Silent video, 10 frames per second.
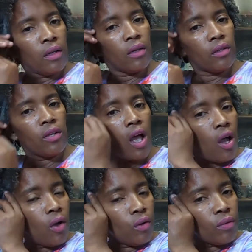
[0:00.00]

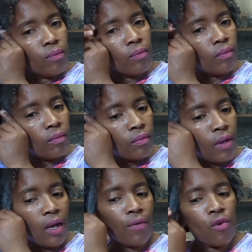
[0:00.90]
So
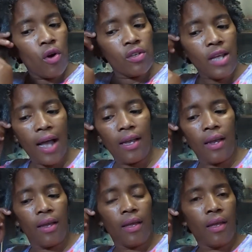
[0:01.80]
now, of course, I
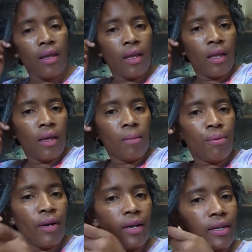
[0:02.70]
could
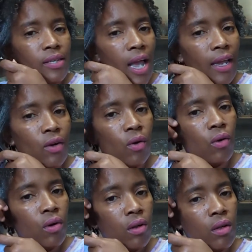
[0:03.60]
pre-detangle.
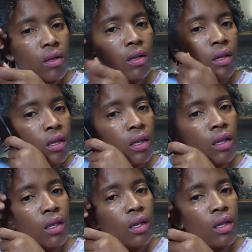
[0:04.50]

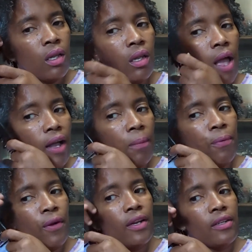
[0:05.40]
I could
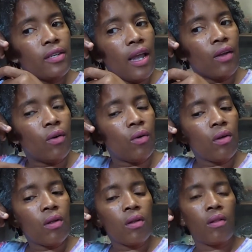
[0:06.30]
pre-detangle
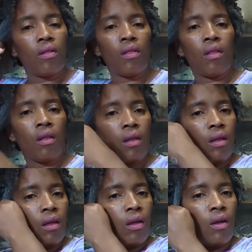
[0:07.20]

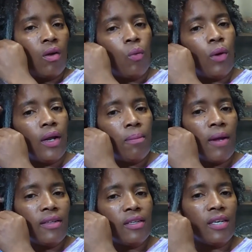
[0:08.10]
with my
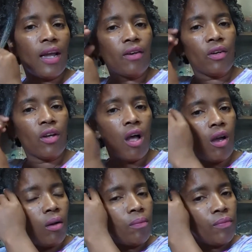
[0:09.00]
detangler comb,